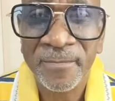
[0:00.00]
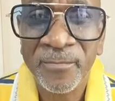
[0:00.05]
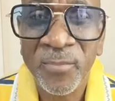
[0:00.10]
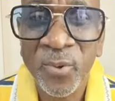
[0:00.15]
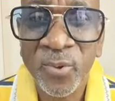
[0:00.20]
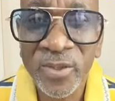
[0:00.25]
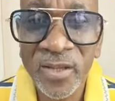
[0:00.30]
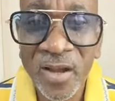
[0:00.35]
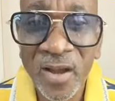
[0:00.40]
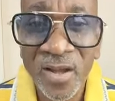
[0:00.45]

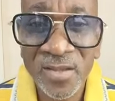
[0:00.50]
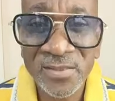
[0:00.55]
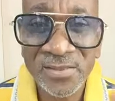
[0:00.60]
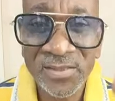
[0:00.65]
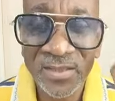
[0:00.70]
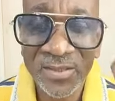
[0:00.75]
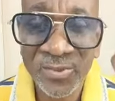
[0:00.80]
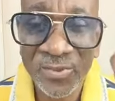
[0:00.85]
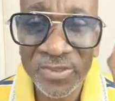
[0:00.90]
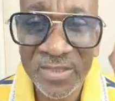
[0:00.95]
both the
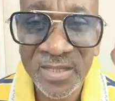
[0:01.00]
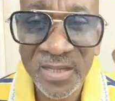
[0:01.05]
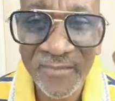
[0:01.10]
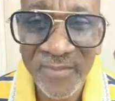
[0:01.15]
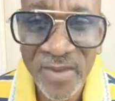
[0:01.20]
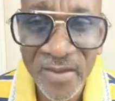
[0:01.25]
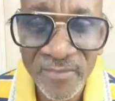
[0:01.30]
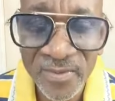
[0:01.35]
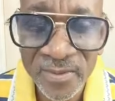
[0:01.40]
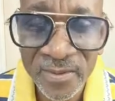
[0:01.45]
constitution of
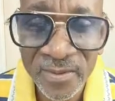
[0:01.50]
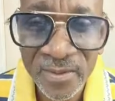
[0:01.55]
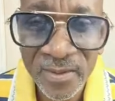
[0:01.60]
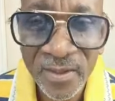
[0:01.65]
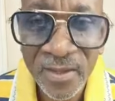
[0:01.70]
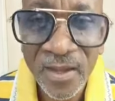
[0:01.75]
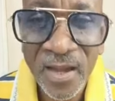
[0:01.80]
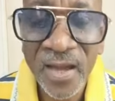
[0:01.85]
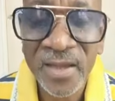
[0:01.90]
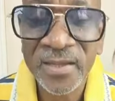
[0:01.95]
heaven
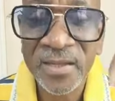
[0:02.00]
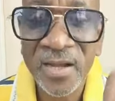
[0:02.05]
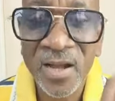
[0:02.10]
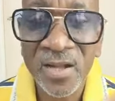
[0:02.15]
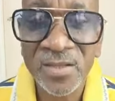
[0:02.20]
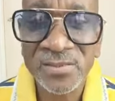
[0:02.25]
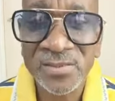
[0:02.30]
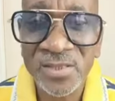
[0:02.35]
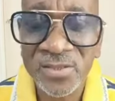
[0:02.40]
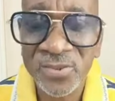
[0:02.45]
and the
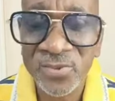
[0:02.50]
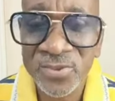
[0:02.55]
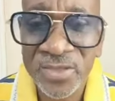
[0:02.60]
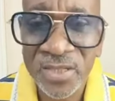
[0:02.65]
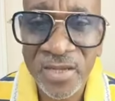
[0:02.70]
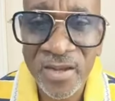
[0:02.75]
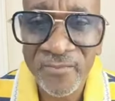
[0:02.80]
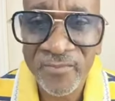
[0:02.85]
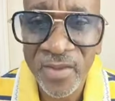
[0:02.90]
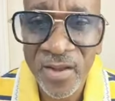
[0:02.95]

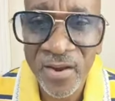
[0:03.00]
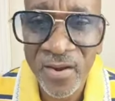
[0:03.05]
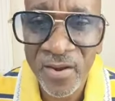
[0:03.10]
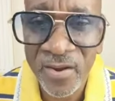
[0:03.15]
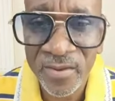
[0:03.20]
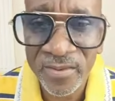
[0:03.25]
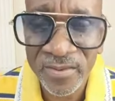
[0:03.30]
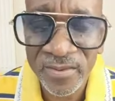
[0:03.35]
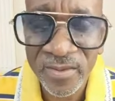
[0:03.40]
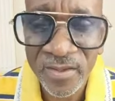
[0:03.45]
constitution of the
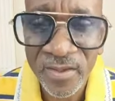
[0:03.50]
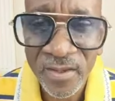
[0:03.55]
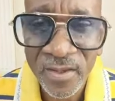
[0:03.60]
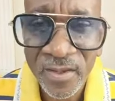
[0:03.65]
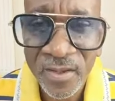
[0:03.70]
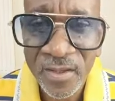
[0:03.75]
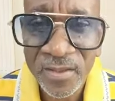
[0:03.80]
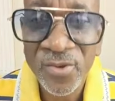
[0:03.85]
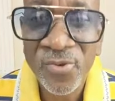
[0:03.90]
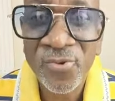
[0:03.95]
earth,
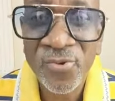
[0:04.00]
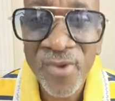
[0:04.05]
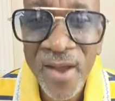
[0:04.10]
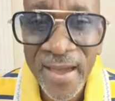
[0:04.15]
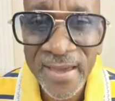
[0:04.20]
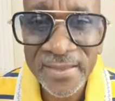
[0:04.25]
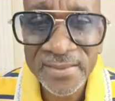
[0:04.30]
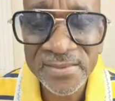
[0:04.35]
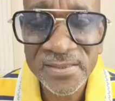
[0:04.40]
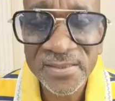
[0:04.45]
the
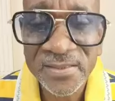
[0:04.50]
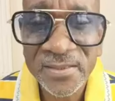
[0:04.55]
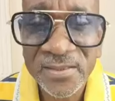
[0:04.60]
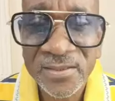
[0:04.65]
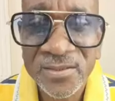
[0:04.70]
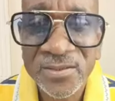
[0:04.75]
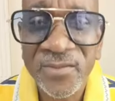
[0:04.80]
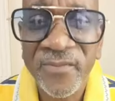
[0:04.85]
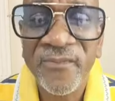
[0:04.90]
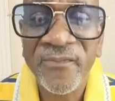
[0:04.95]
right
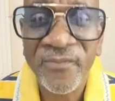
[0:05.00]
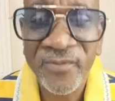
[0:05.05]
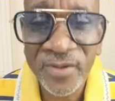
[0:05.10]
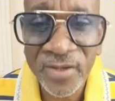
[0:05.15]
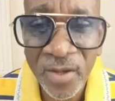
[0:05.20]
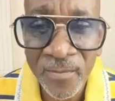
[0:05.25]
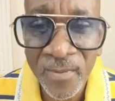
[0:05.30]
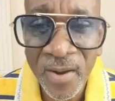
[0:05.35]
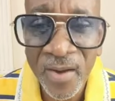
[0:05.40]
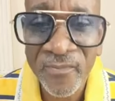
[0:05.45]
to
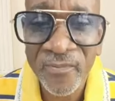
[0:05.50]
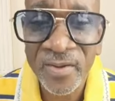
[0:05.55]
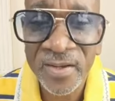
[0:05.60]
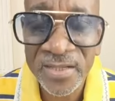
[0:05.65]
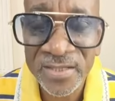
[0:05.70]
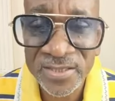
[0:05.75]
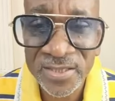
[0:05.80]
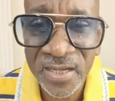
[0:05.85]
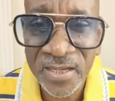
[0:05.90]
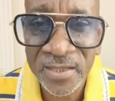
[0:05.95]
freedom of
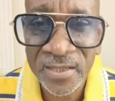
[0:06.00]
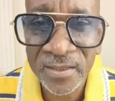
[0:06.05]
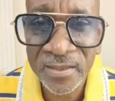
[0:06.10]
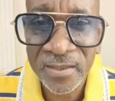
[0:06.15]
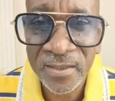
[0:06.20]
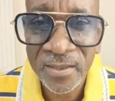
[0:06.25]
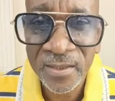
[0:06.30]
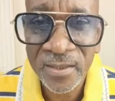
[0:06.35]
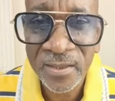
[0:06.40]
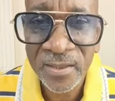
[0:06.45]
religion.
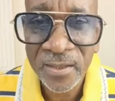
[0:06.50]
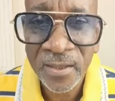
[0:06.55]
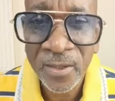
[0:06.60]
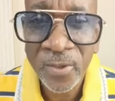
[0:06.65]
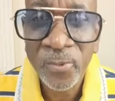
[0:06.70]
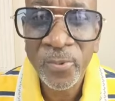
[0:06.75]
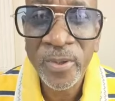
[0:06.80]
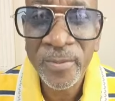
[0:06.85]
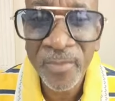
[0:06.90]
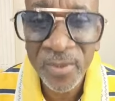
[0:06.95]

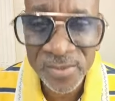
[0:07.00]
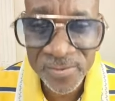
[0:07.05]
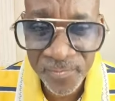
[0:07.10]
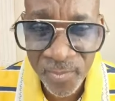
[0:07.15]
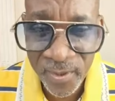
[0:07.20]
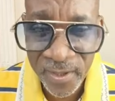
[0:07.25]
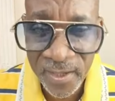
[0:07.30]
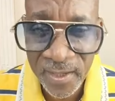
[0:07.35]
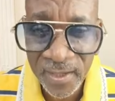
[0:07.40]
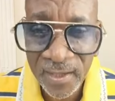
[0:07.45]
We must
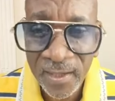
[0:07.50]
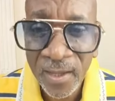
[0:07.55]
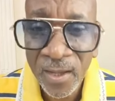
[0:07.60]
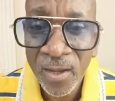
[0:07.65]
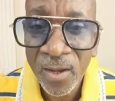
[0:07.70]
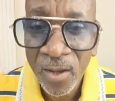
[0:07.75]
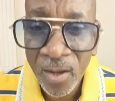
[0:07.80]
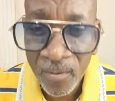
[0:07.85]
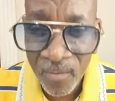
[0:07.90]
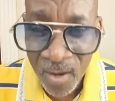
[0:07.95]
pray.
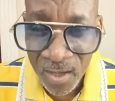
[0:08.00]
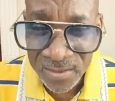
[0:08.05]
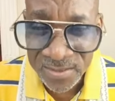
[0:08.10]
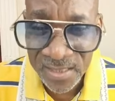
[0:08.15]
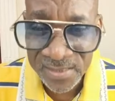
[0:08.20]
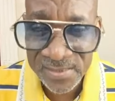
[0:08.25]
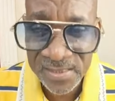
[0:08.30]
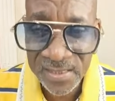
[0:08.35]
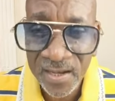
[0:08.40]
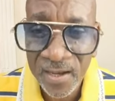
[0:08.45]
Come on,
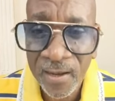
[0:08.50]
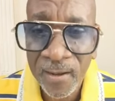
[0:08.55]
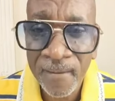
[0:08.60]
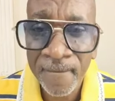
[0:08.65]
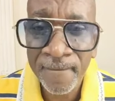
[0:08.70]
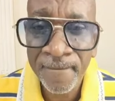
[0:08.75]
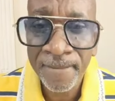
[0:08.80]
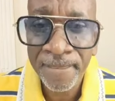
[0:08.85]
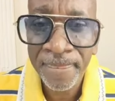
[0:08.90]
Jessica,